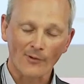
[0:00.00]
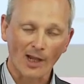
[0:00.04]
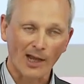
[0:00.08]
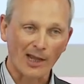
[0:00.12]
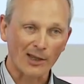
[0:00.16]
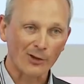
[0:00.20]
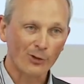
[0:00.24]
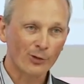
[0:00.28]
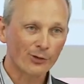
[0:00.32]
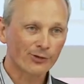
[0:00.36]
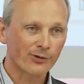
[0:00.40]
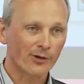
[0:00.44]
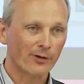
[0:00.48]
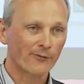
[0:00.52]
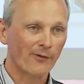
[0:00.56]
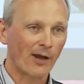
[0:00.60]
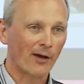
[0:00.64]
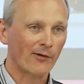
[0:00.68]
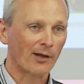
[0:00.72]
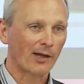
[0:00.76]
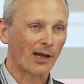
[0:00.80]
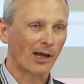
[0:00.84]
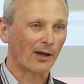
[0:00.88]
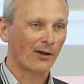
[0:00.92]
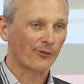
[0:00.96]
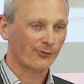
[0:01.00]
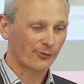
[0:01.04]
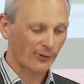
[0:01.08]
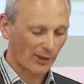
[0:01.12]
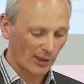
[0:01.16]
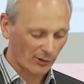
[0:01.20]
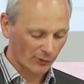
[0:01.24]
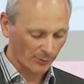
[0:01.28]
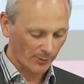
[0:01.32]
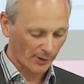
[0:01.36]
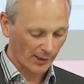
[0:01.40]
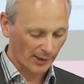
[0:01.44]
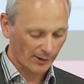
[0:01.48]
I use a very kind of
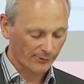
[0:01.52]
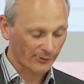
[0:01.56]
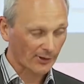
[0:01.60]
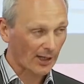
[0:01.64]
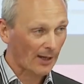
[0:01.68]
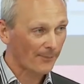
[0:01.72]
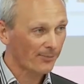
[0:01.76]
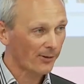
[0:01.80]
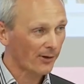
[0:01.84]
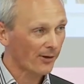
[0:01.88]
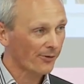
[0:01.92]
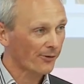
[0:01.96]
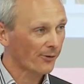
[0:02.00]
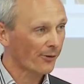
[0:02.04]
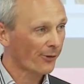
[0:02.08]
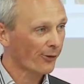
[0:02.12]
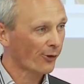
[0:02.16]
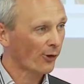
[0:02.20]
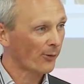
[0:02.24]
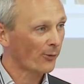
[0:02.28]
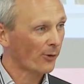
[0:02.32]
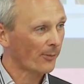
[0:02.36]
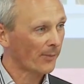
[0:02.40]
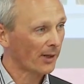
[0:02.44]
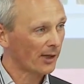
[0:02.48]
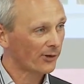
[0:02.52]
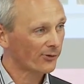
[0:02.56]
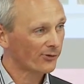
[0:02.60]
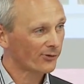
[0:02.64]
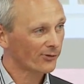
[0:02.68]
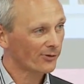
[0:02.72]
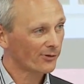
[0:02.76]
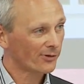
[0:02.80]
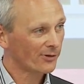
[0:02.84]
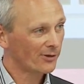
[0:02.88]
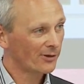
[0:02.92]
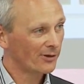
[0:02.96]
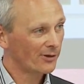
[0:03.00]
tangible example, the
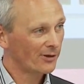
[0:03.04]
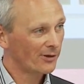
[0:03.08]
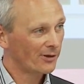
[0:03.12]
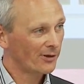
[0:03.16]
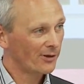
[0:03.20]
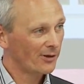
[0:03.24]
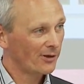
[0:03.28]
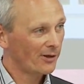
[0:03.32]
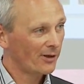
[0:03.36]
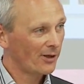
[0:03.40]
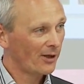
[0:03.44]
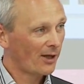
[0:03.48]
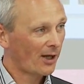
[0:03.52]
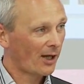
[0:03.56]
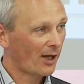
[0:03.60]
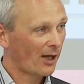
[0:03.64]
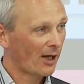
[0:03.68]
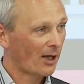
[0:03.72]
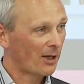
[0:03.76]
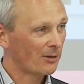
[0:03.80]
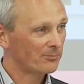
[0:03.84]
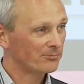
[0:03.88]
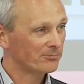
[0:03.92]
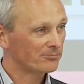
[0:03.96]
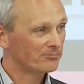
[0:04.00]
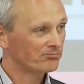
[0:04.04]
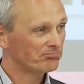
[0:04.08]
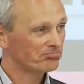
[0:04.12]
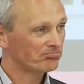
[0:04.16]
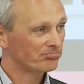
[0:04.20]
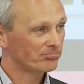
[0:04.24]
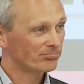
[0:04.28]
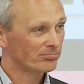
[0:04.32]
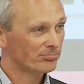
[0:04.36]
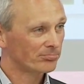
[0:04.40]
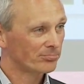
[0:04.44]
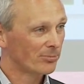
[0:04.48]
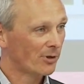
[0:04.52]
Thermomix. Um,
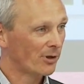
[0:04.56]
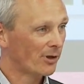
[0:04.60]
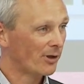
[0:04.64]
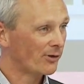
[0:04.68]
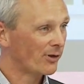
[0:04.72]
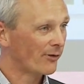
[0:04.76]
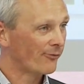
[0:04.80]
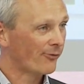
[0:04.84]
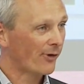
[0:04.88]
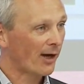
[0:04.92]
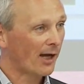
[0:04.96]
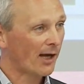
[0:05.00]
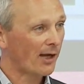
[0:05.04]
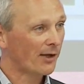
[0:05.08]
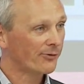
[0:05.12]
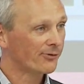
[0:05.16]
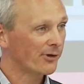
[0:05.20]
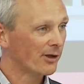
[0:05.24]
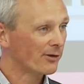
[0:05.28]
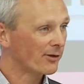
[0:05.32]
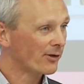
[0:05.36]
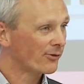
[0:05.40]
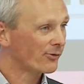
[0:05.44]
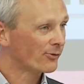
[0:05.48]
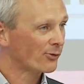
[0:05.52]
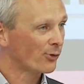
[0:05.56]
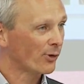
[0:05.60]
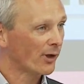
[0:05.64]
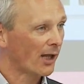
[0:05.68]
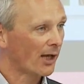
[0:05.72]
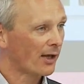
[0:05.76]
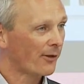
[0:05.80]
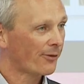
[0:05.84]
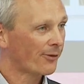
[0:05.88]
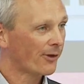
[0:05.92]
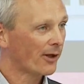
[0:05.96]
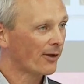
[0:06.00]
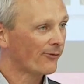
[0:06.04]
a device that is doing
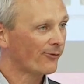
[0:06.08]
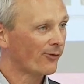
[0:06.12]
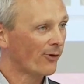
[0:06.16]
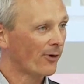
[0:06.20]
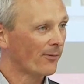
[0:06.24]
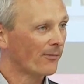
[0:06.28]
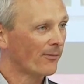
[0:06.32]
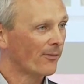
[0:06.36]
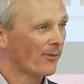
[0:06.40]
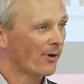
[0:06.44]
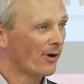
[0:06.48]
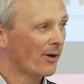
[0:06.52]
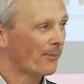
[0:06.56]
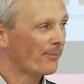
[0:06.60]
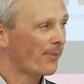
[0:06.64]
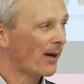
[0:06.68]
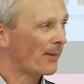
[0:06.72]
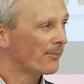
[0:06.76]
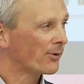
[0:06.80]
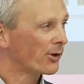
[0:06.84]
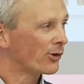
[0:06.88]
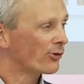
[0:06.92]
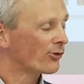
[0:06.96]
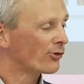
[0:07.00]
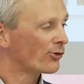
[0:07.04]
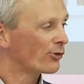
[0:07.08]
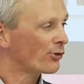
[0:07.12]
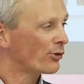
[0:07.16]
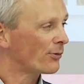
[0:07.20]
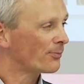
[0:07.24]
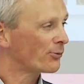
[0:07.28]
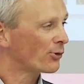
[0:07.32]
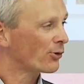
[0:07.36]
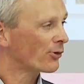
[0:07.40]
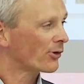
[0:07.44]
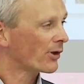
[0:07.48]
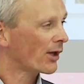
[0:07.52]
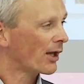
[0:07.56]
anything from uh, pumpkin
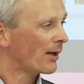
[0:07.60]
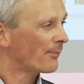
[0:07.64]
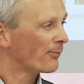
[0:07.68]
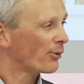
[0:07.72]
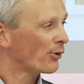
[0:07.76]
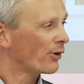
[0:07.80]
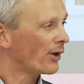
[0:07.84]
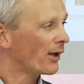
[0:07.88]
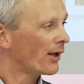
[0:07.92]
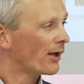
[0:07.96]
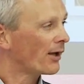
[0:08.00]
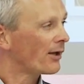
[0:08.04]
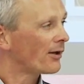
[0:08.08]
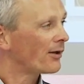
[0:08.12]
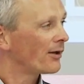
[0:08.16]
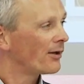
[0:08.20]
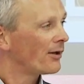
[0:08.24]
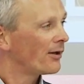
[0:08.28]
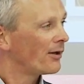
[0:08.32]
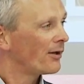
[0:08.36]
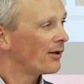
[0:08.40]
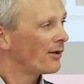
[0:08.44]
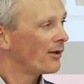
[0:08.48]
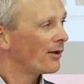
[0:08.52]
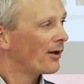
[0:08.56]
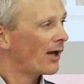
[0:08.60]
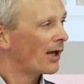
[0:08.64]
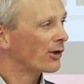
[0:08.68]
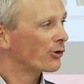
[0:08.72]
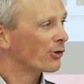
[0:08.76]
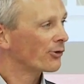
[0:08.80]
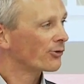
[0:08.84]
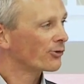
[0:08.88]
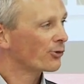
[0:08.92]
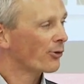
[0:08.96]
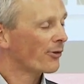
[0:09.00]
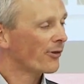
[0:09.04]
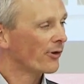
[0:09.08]
soup to creme brulee and
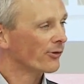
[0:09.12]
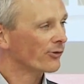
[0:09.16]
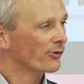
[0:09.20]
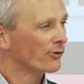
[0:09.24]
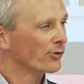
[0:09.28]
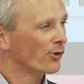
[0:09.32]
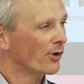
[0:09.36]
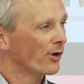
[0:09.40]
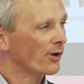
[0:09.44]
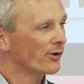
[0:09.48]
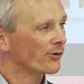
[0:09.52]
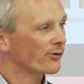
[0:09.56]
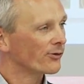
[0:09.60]
costs $2,000.